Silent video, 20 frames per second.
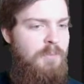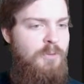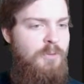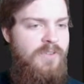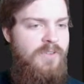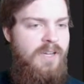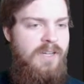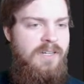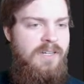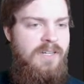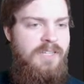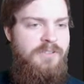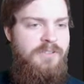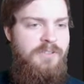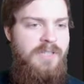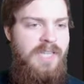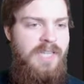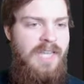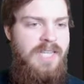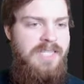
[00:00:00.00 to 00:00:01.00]
Moving on
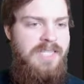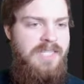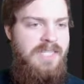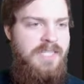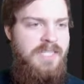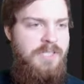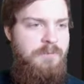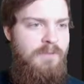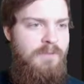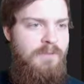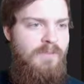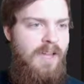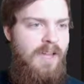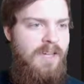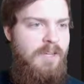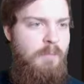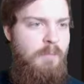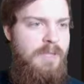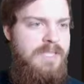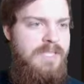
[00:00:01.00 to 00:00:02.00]
into the instance, we've
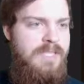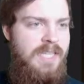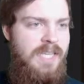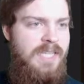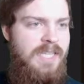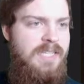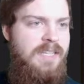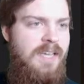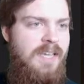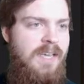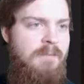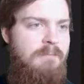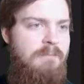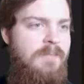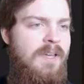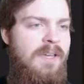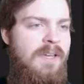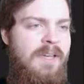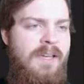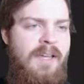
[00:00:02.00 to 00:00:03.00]
got Commence the
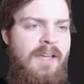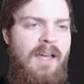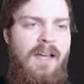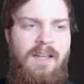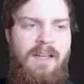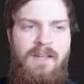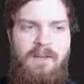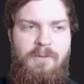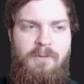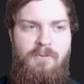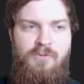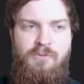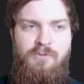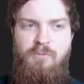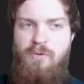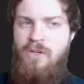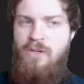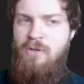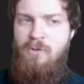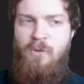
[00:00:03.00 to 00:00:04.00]
Endgame.
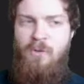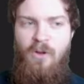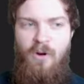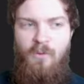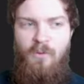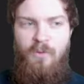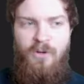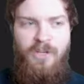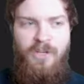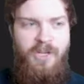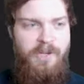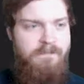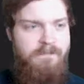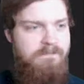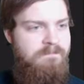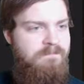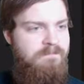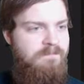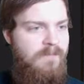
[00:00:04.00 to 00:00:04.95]
Pretty cool artwork here.